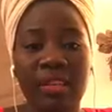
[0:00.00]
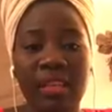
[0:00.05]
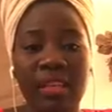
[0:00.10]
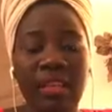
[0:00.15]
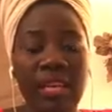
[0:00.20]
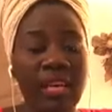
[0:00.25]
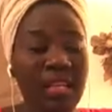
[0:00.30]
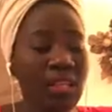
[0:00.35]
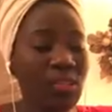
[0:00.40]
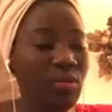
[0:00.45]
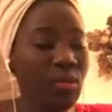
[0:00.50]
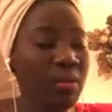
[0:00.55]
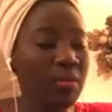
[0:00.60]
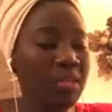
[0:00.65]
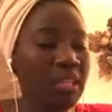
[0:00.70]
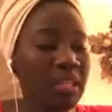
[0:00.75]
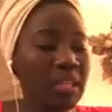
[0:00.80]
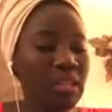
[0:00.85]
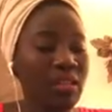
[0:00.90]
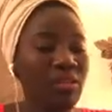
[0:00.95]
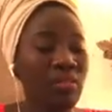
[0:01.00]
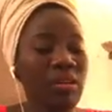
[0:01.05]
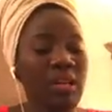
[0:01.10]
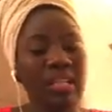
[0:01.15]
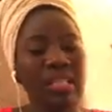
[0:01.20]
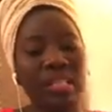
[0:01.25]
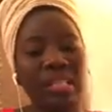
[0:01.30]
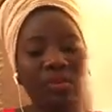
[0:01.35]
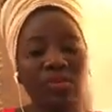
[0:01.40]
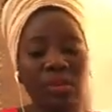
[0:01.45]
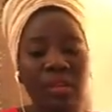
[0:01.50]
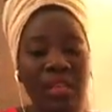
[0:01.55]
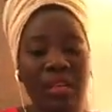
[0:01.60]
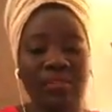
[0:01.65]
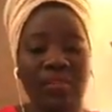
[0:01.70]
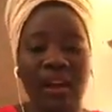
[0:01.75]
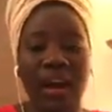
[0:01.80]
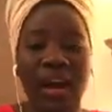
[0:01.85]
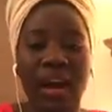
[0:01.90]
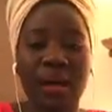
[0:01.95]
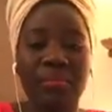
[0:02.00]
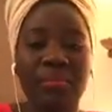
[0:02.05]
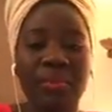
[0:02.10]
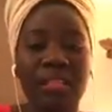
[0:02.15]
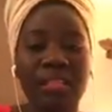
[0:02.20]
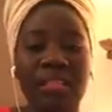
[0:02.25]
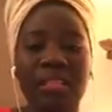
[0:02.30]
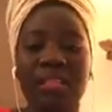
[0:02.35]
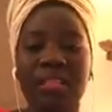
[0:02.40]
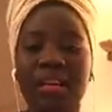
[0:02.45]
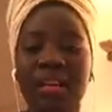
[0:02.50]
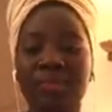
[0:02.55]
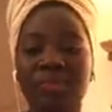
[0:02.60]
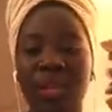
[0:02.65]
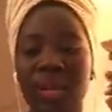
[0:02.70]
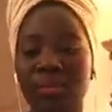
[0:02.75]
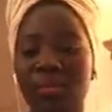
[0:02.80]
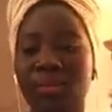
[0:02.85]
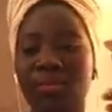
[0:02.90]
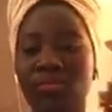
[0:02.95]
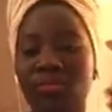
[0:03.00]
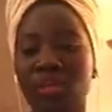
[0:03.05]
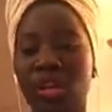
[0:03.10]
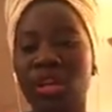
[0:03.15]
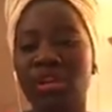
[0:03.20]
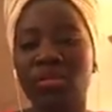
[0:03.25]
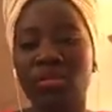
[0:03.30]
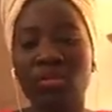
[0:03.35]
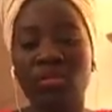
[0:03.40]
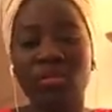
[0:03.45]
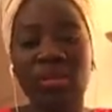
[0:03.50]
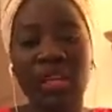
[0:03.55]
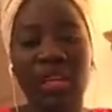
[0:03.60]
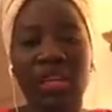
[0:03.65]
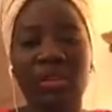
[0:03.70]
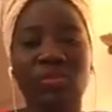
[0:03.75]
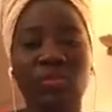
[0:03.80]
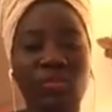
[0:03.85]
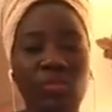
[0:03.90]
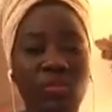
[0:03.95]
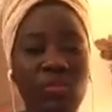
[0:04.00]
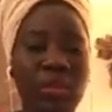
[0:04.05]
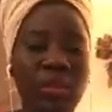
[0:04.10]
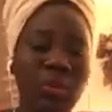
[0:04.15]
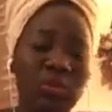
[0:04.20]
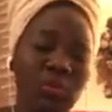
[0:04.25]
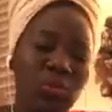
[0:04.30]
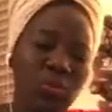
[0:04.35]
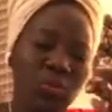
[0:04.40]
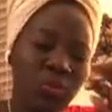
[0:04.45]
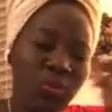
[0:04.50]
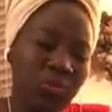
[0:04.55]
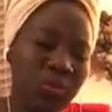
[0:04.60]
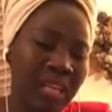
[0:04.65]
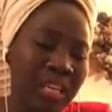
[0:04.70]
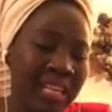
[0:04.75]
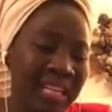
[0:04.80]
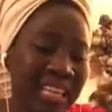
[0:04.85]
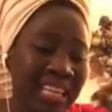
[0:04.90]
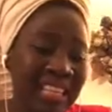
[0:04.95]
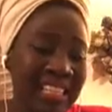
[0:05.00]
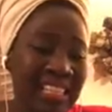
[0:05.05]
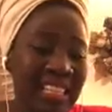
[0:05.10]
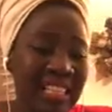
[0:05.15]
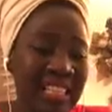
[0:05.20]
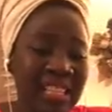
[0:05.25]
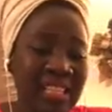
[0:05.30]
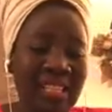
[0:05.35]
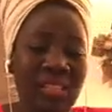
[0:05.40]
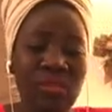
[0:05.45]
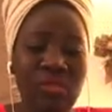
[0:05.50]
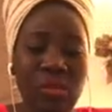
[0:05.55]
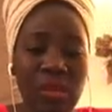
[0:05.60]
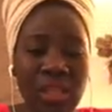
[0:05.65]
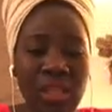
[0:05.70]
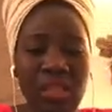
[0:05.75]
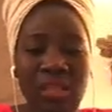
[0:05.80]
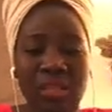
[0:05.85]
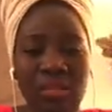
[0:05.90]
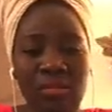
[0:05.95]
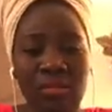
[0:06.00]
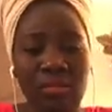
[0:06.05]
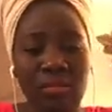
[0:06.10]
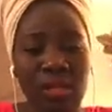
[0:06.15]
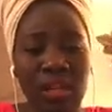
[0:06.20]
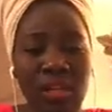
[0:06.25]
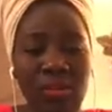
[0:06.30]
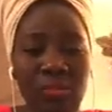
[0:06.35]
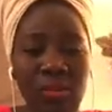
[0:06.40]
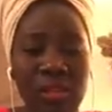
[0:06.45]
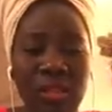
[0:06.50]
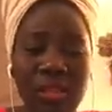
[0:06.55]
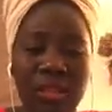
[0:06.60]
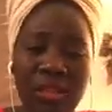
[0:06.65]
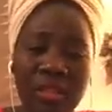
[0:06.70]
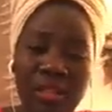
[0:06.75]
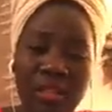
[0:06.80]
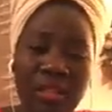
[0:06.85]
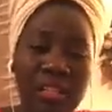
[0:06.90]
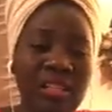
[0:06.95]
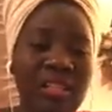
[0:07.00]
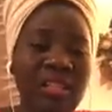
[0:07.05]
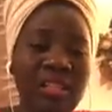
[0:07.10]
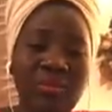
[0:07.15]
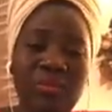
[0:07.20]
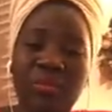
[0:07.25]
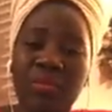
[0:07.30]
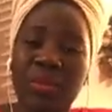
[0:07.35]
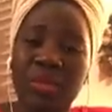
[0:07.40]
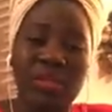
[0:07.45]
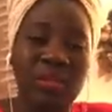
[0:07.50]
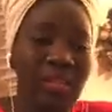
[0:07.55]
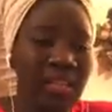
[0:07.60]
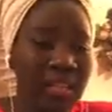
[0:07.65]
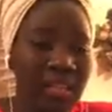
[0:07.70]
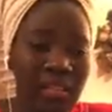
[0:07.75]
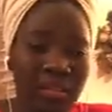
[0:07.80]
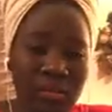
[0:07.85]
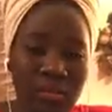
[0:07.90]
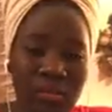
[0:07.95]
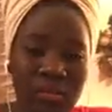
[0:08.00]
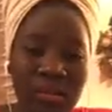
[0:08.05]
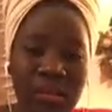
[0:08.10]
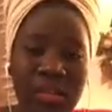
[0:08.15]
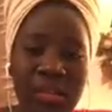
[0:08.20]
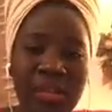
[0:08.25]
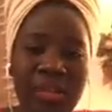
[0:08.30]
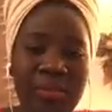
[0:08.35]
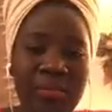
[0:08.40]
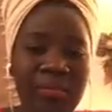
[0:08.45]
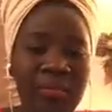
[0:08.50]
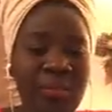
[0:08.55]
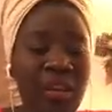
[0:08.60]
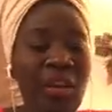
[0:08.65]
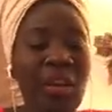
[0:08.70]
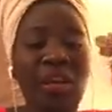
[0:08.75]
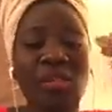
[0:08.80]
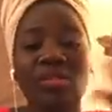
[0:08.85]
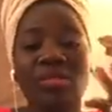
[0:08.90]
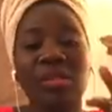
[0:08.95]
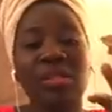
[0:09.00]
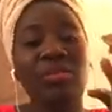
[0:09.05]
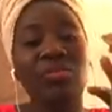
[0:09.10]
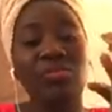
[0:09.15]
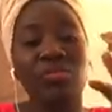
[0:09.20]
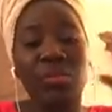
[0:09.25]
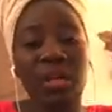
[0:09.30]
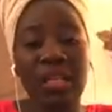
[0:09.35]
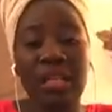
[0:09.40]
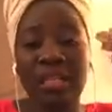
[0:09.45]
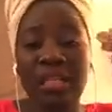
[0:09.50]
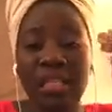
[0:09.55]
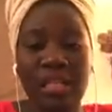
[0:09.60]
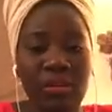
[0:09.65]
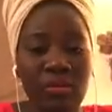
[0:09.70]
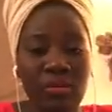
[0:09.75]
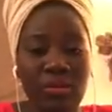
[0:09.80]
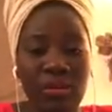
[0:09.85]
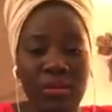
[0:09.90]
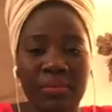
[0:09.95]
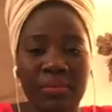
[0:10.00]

That is why I'm telling you guys that whatever happens, I'm trying to use easy, quick things that a person can do. You can always write down.